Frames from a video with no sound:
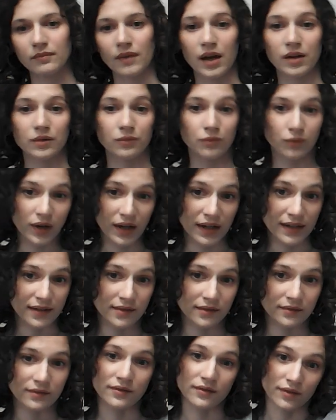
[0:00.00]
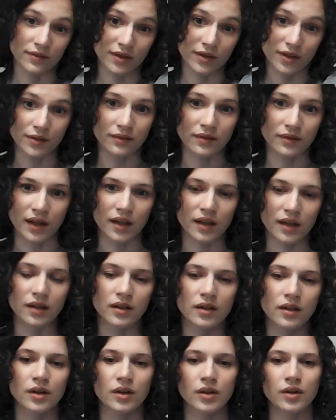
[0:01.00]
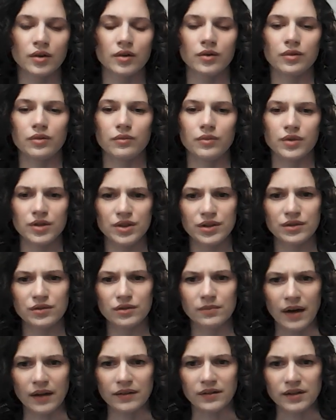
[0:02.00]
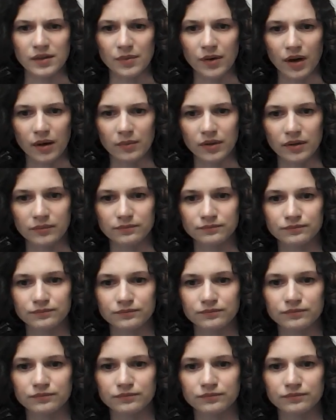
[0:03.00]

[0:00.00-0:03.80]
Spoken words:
And what do you think we should do about this problem?